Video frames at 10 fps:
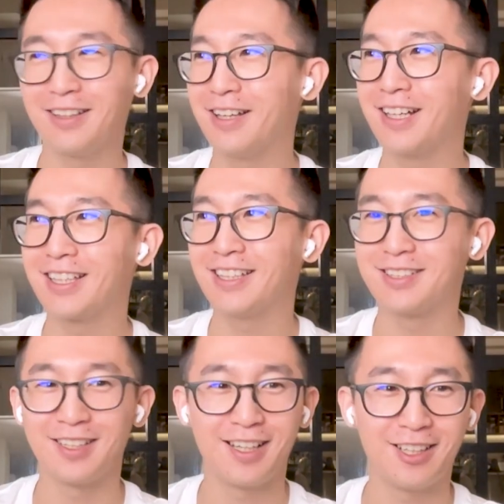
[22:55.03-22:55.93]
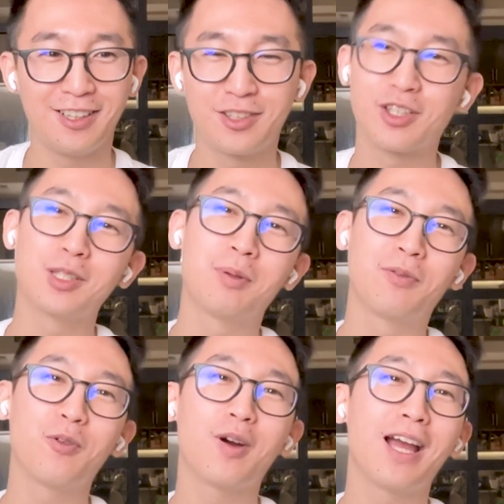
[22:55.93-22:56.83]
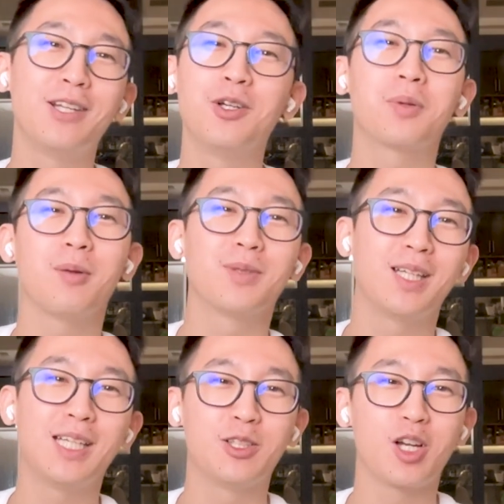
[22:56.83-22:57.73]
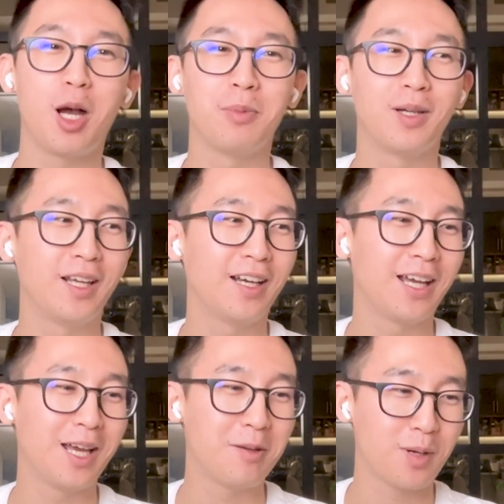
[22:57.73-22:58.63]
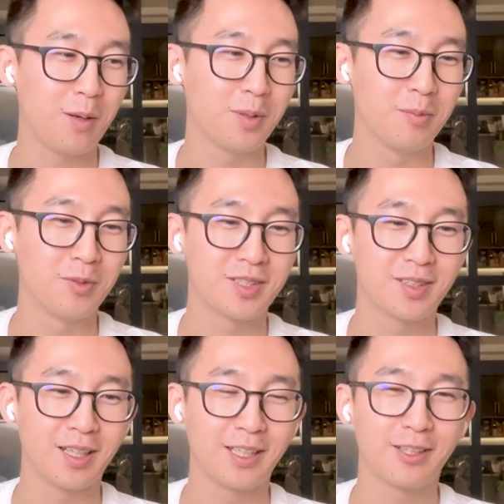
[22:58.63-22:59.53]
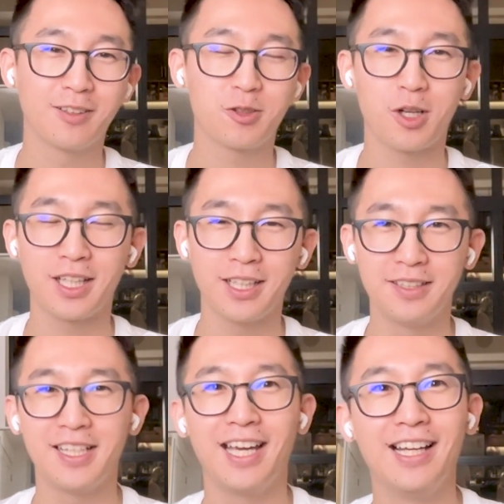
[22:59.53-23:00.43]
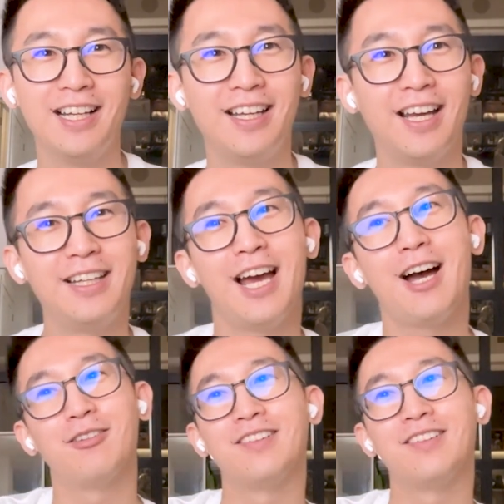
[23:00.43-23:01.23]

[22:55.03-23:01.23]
luck is not, because before I had no problem getting a job, but I had problems like trying to get a date. And now